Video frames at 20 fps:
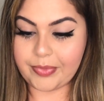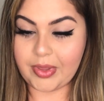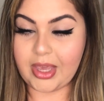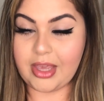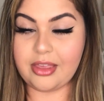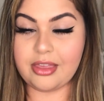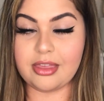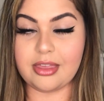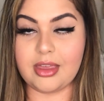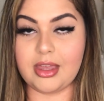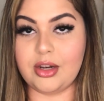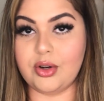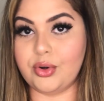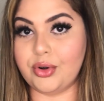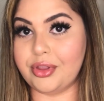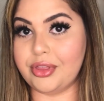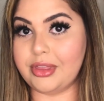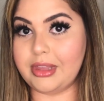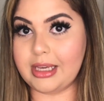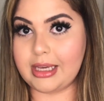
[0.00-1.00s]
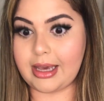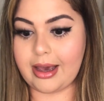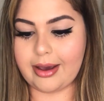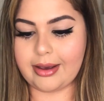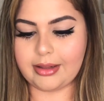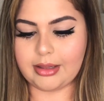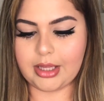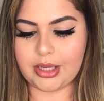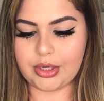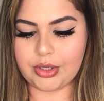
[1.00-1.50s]
a thin or thick
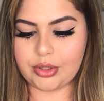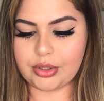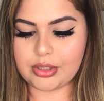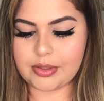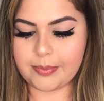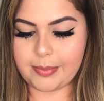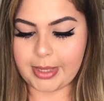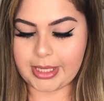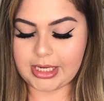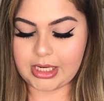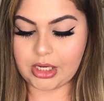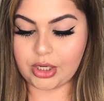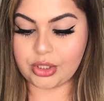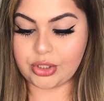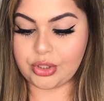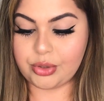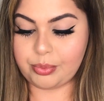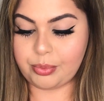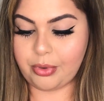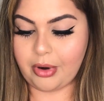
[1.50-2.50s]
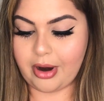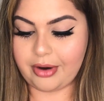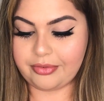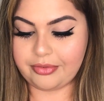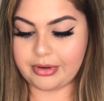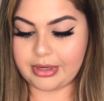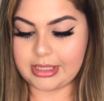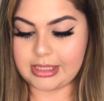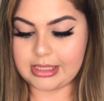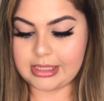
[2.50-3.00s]
eyeliner depending on your
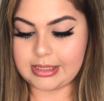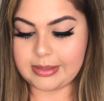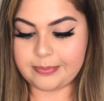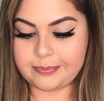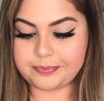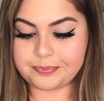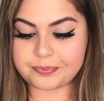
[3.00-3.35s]
preference.